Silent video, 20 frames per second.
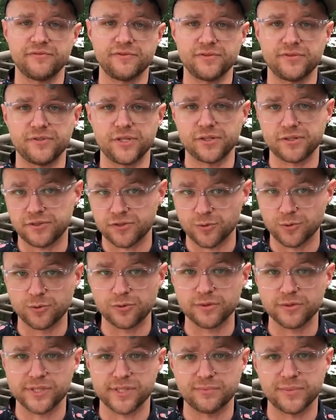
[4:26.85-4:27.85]
of the
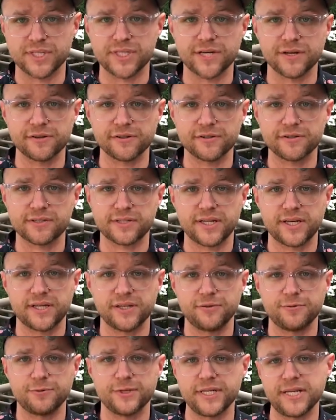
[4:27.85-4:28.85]
tools and materials that
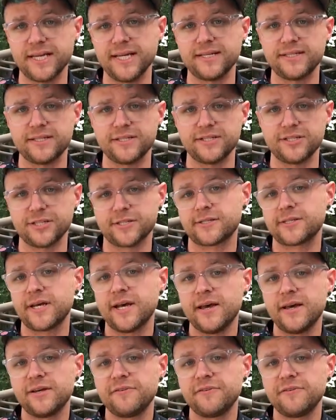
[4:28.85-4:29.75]
you would need to just